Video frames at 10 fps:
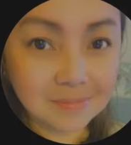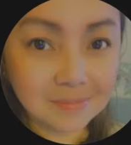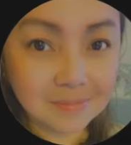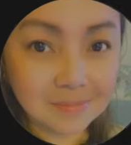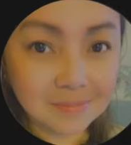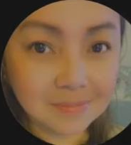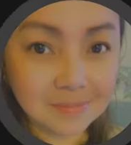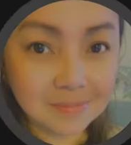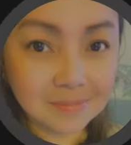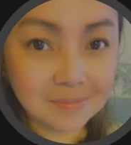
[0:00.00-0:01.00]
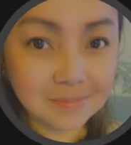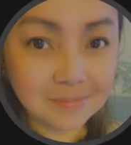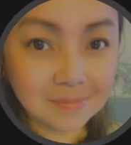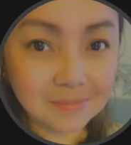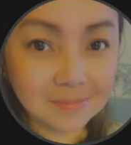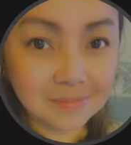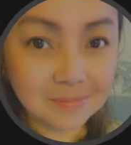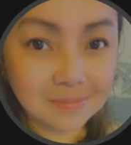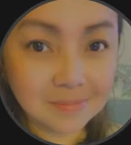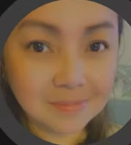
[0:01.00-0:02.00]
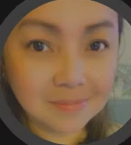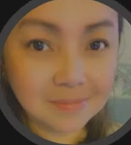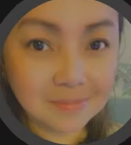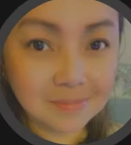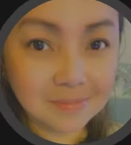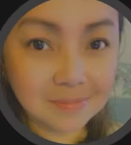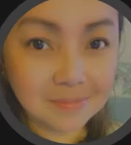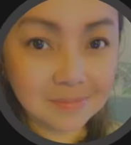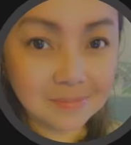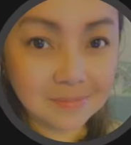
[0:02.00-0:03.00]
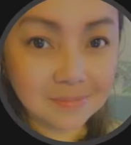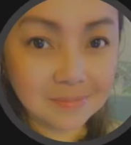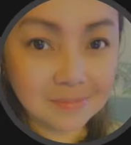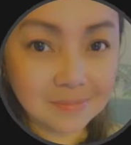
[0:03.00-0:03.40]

I could have said goodbye.